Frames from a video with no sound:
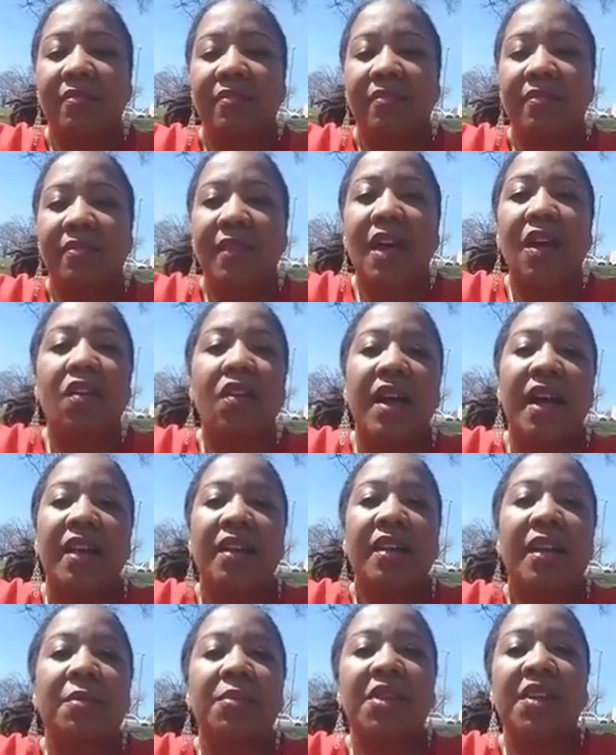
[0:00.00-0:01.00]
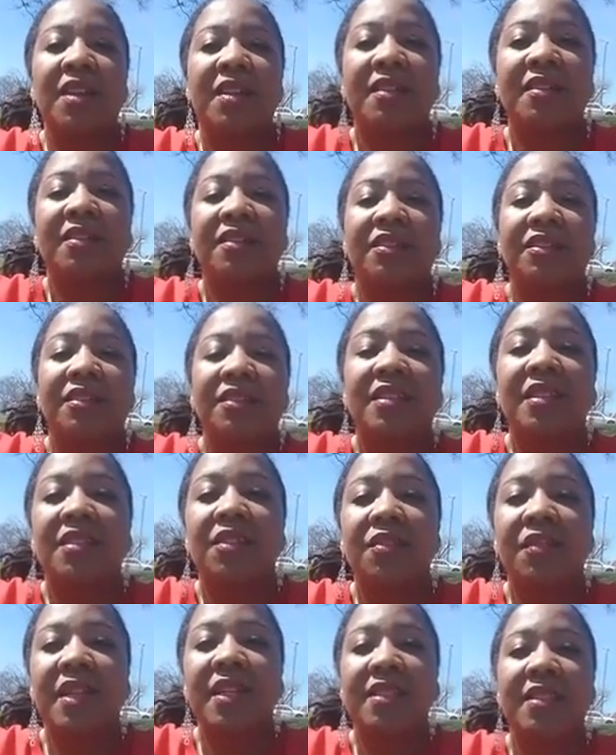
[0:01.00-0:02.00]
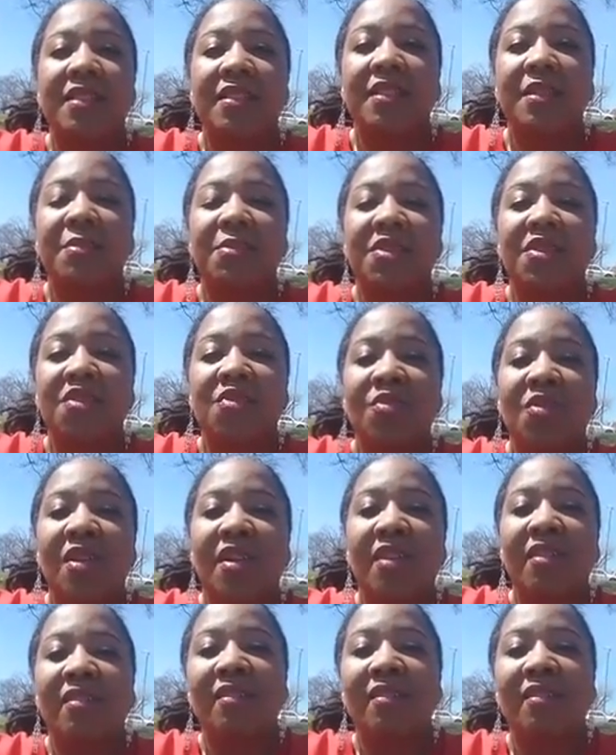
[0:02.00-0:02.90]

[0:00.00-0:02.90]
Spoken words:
All right, I'm done. The rest is up to you all.